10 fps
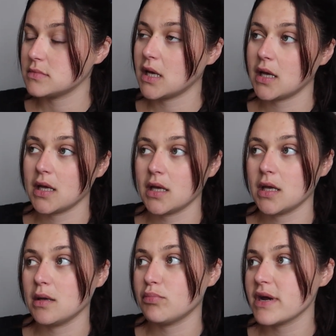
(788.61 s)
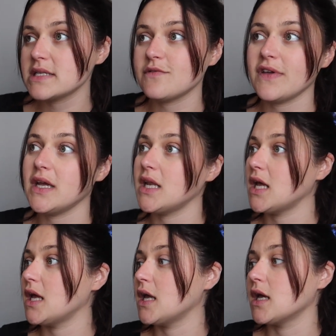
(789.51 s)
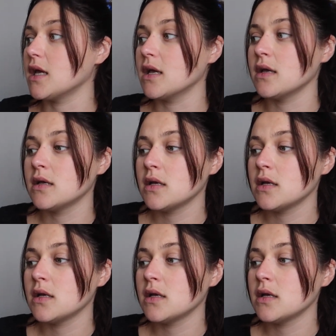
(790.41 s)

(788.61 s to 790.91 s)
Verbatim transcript: uh, breastfeeding,